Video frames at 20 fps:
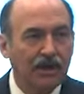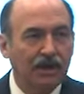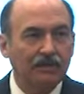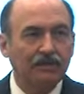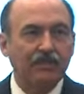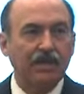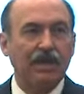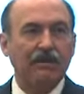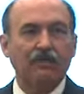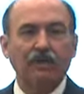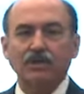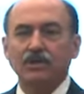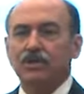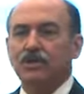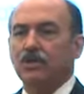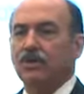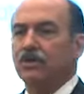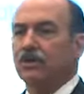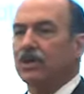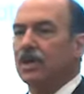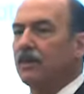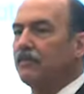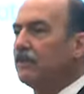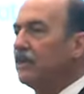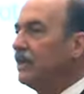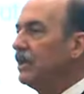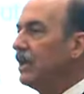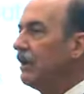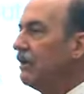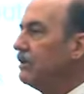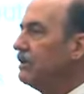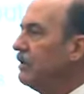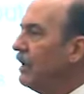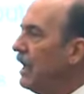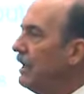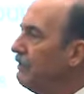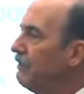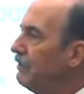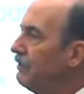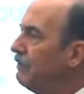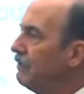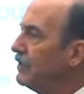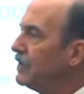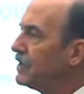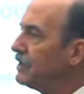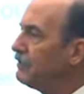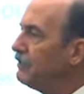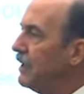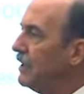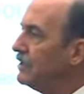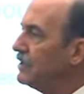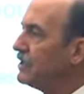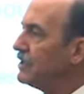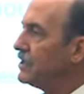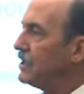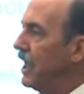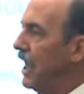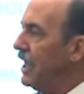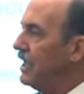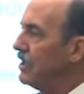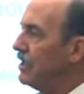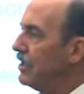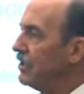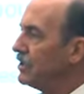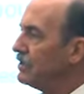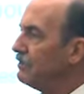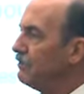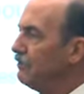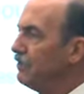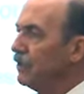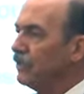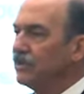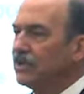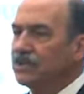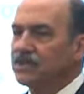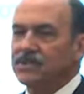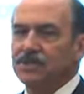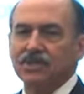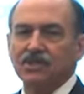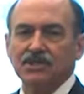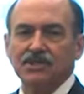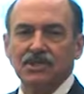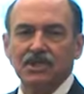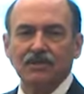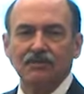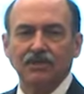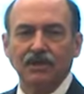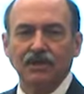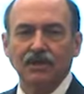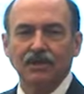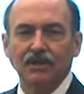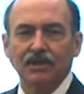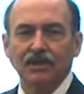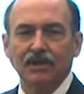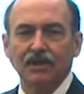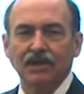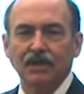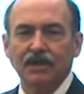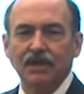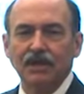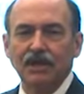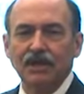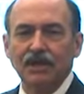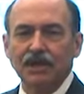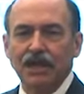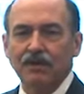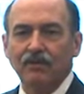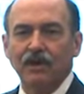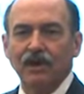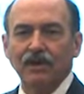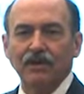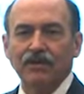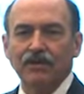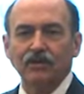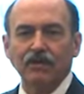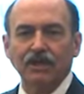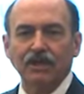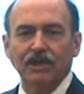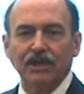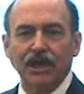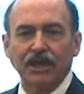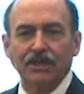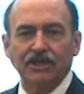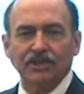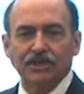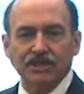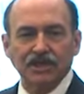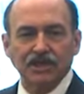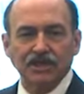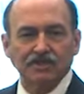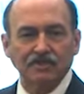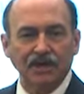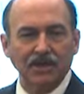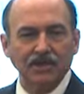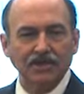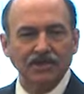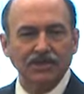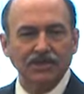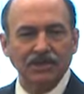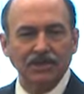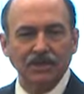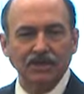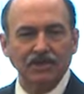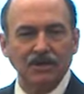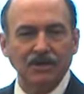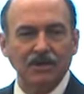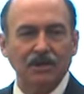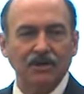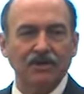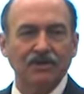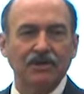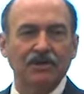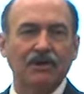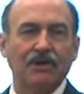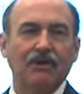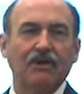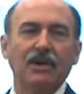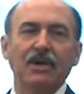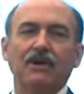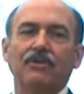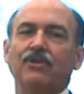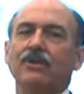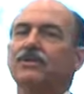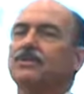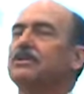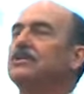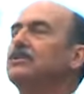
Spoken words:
when they went to a company that had spent 8 years building Six Sigma, and they wanted to do it in like 6 months, he said, no. This